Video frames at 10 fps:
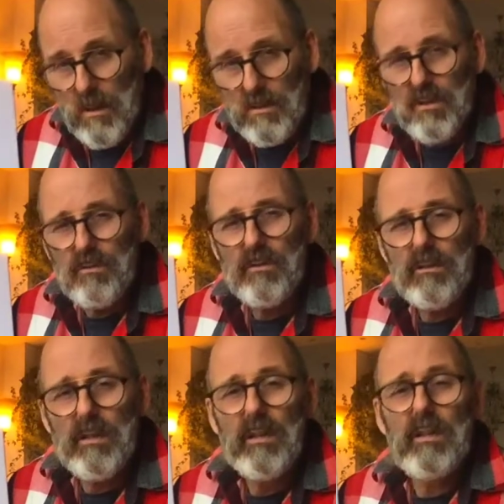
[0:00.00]
should
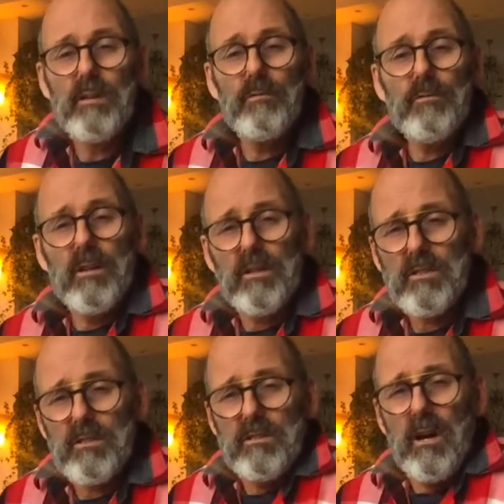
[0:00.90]
lift
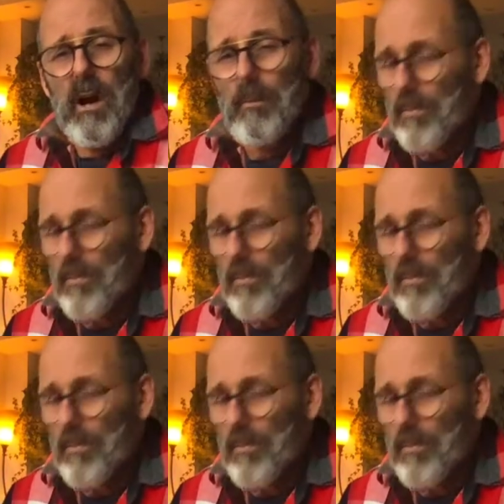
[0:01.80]
us up.